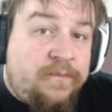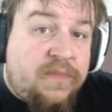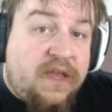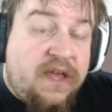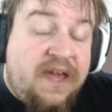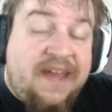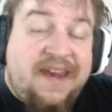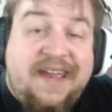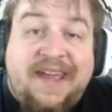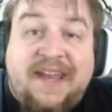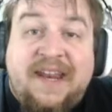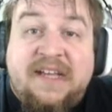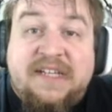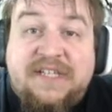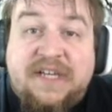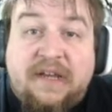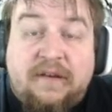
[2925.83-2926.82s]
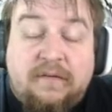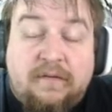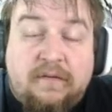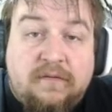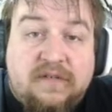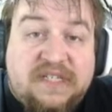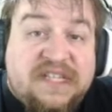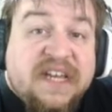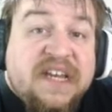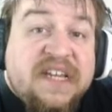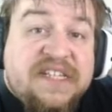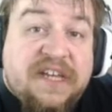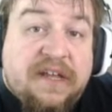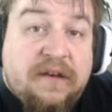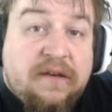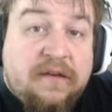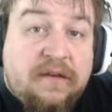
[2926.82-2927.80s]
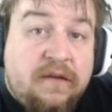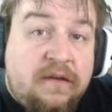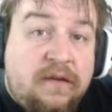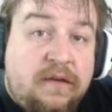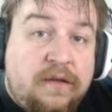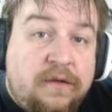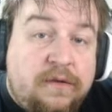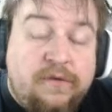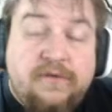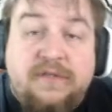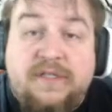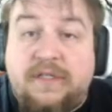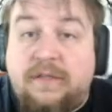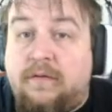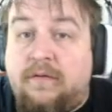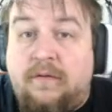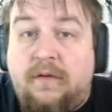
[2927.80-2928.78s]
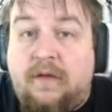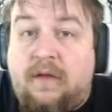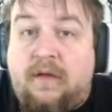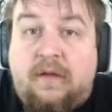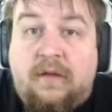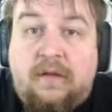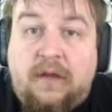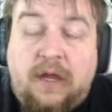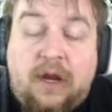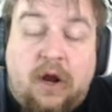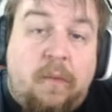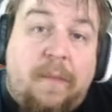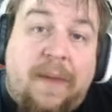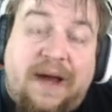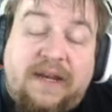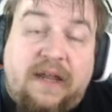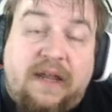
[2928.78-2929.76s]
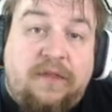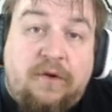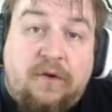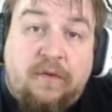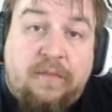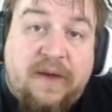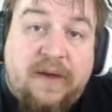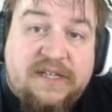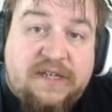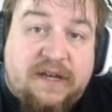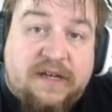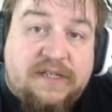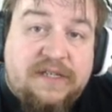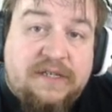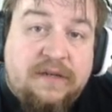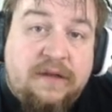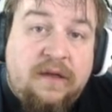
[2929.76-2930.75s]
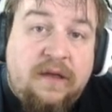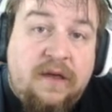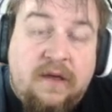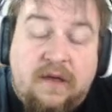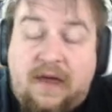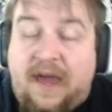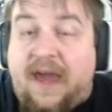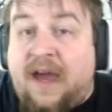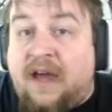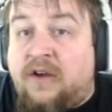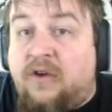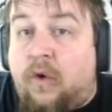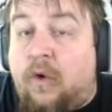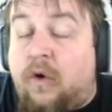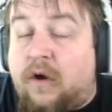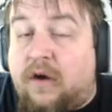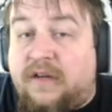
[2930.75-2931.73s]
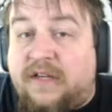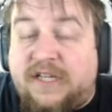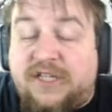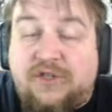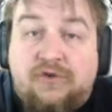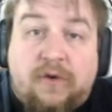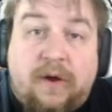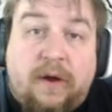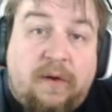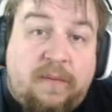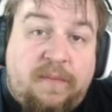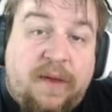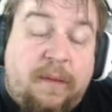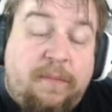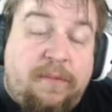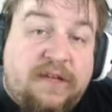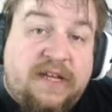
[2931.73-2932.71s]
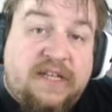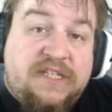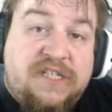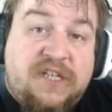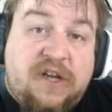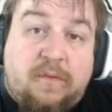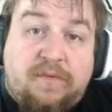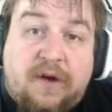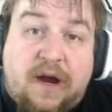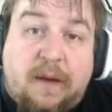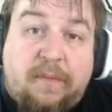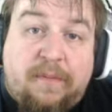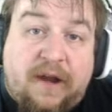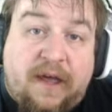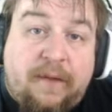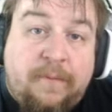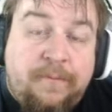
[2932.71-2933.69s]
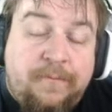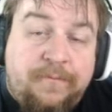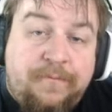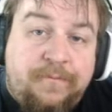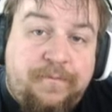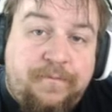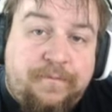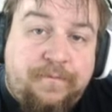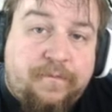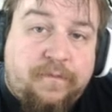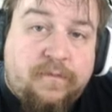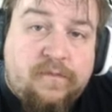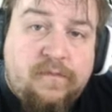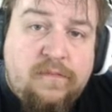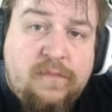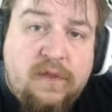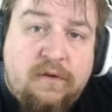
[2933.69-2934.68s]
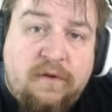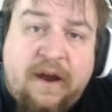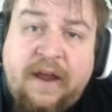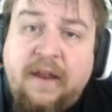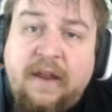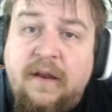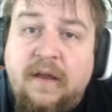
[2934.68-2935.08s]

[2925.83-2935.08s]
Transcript: an innocent citizen who's, you know, minding their own business, and or destroy what people consider property. Right?